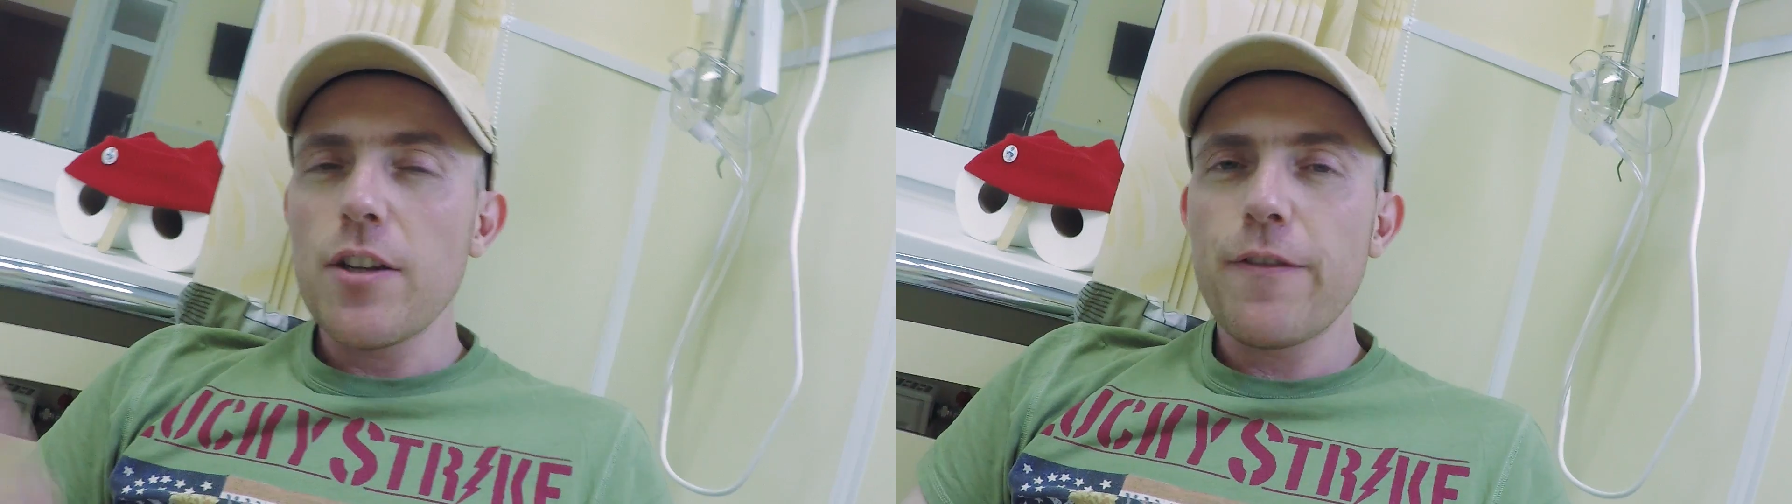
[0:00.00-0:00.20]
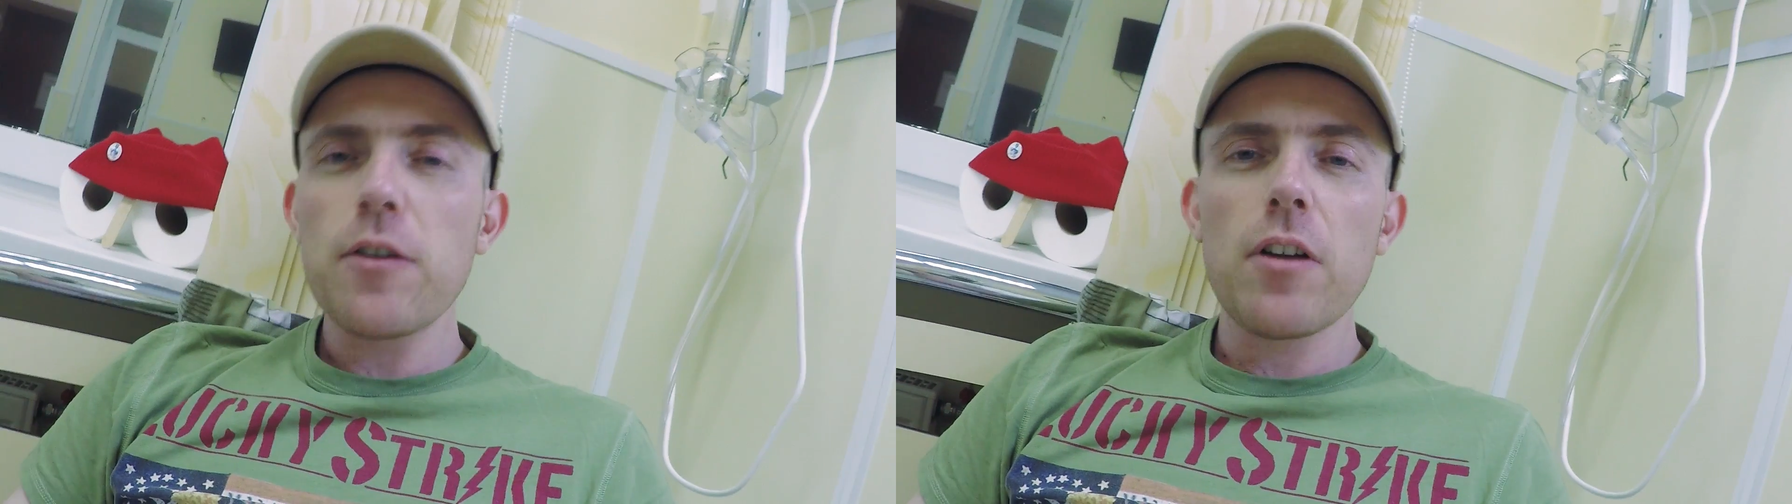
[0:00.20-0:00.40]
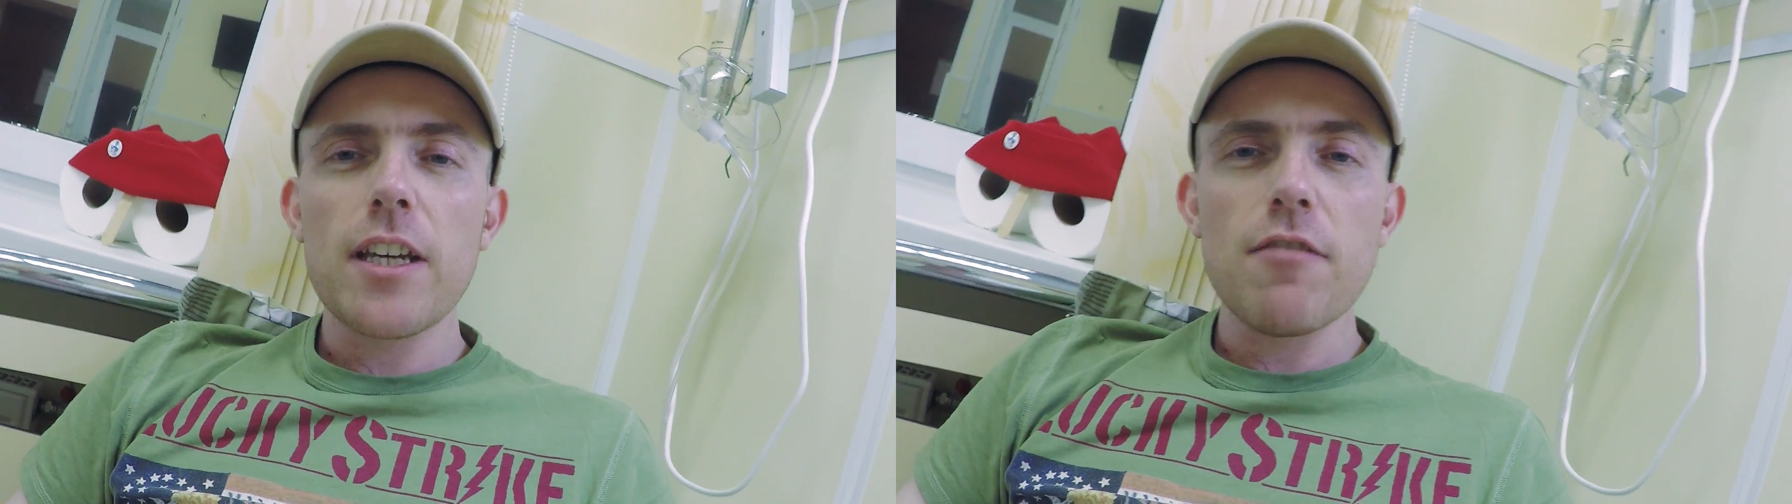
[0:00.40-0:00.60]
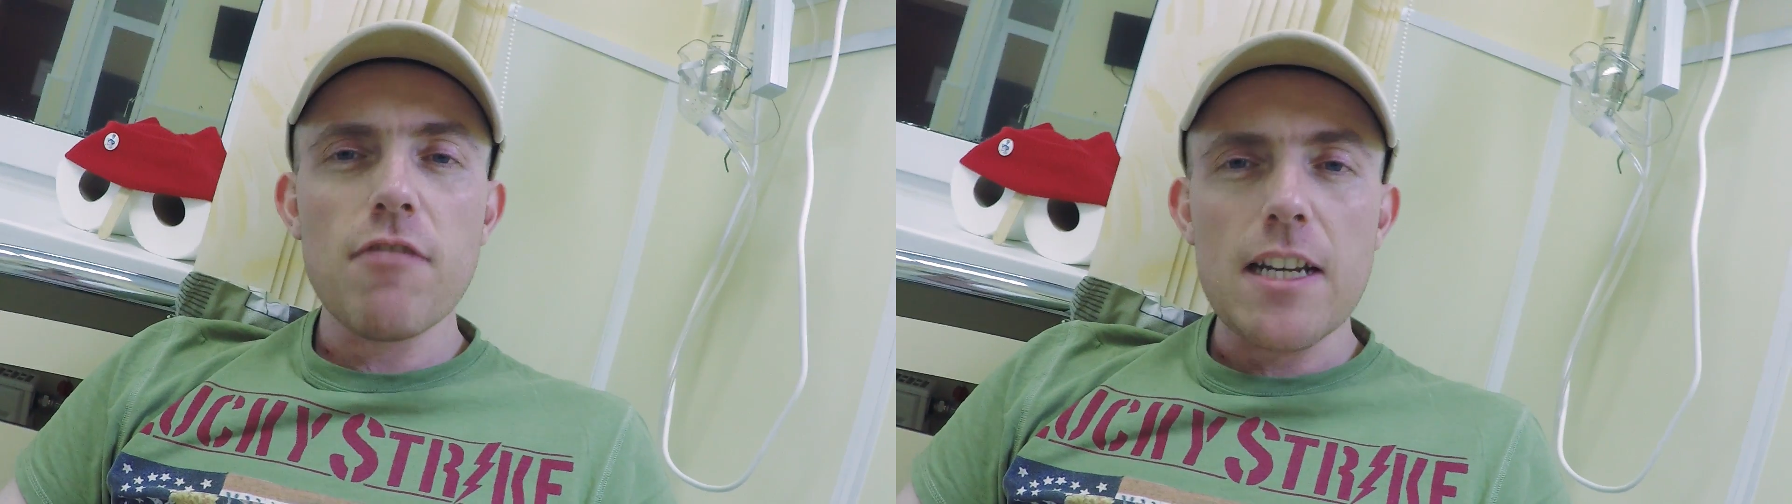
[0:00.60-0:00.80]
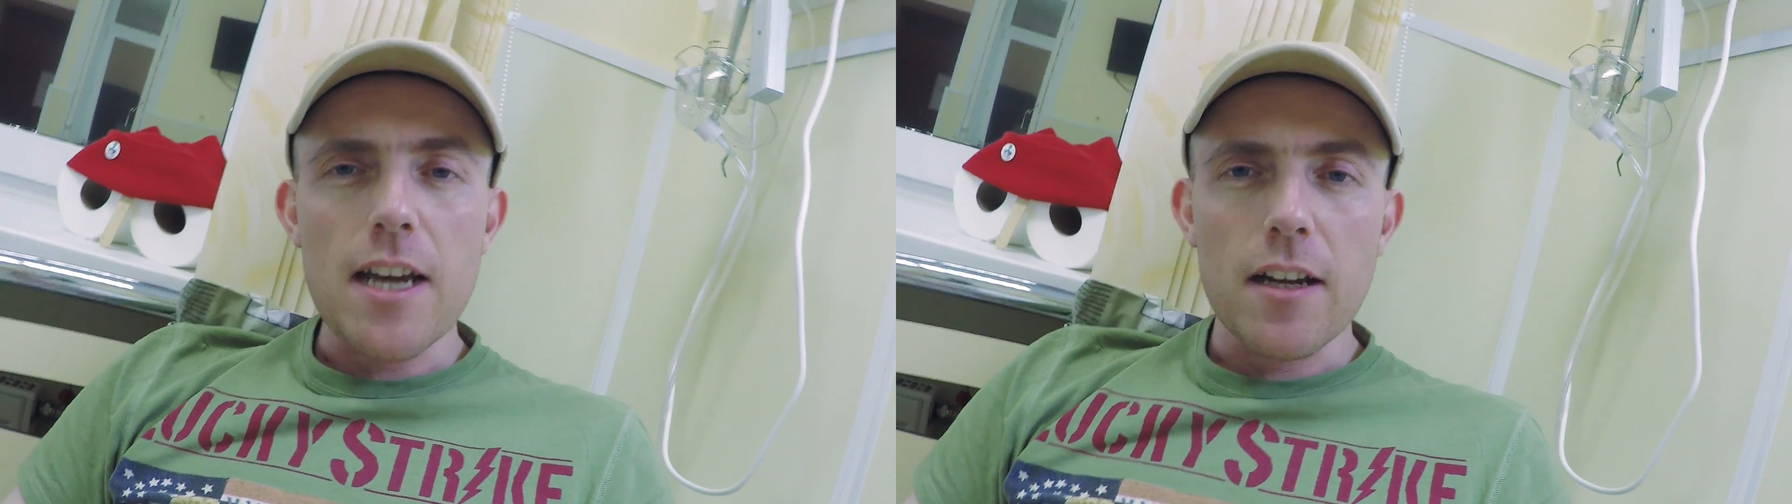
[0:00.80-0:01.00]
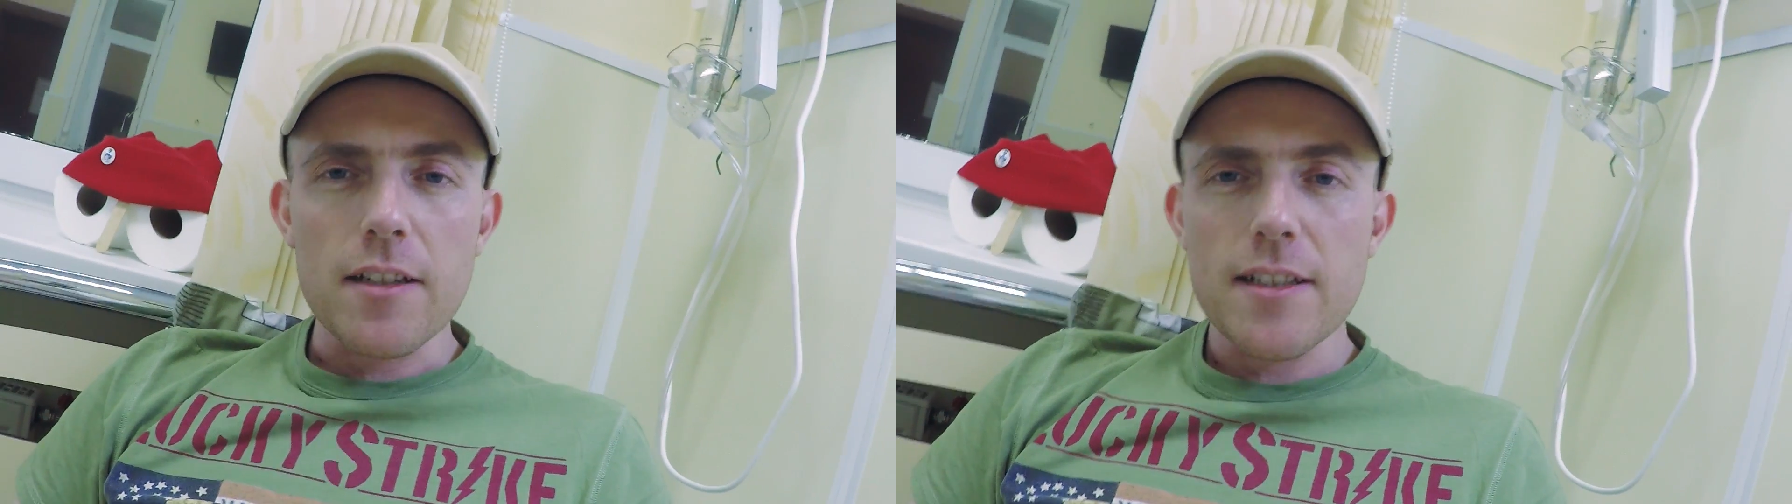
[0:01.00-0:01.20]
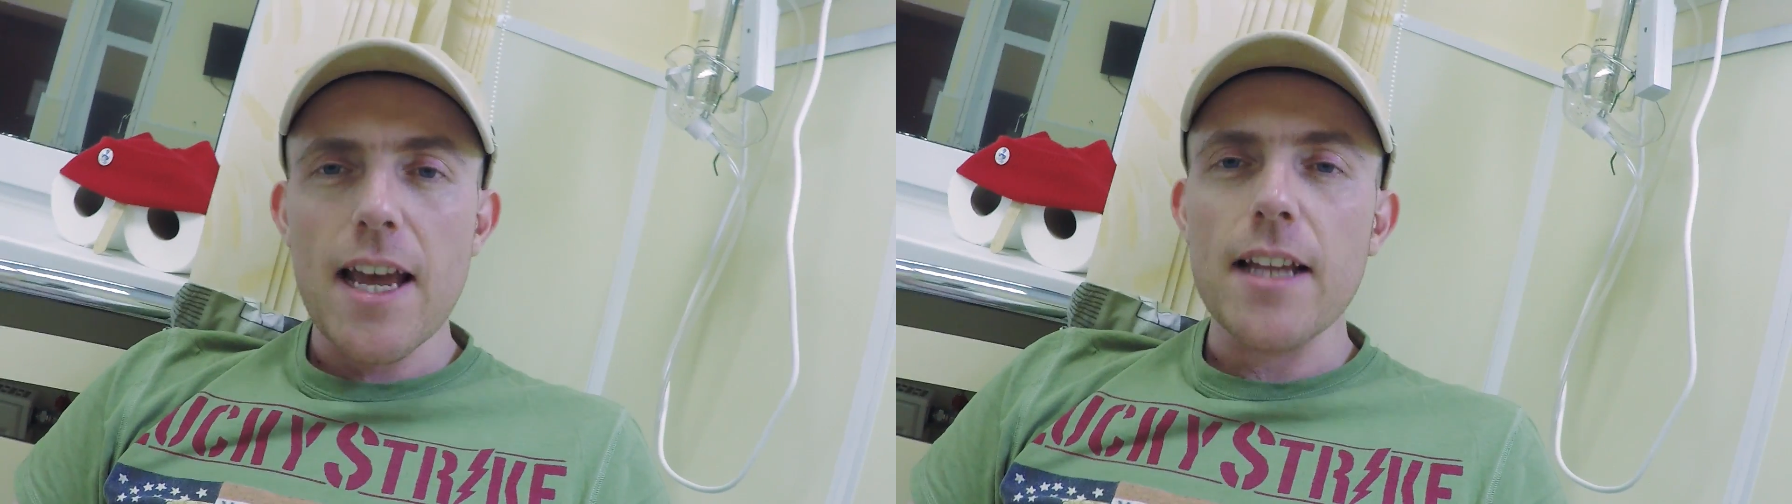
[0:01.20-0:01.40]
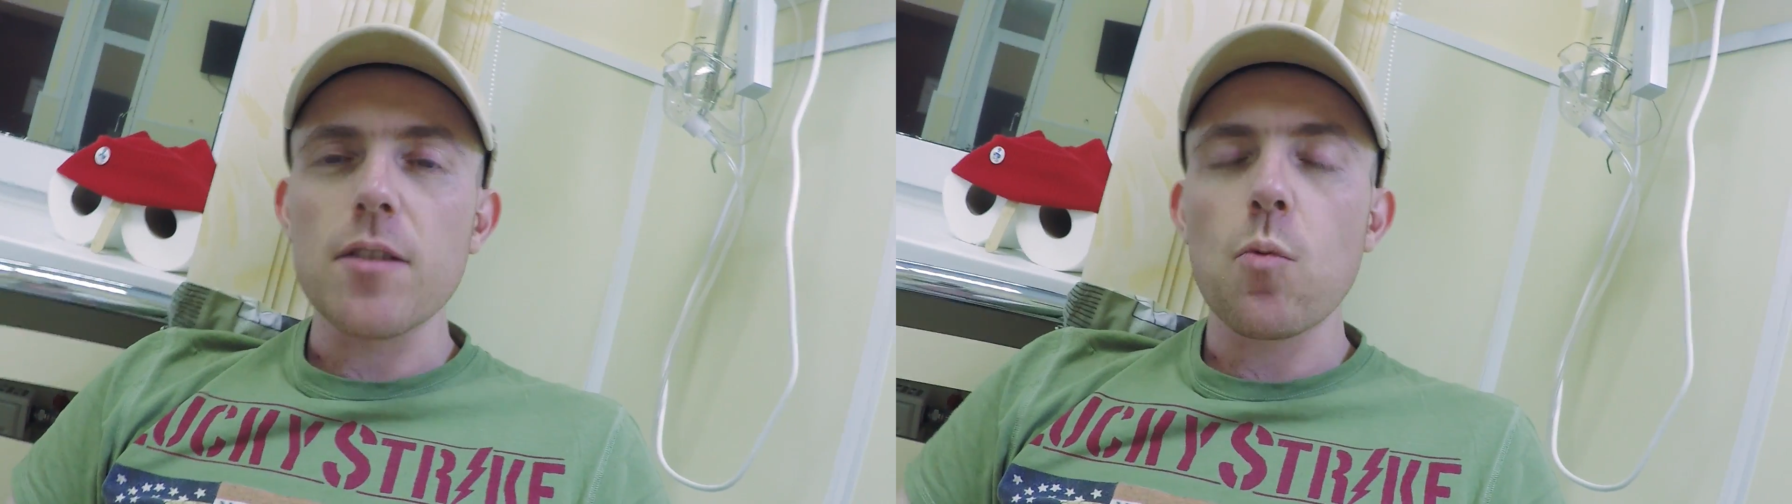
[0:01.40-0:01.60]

You feel like he really understands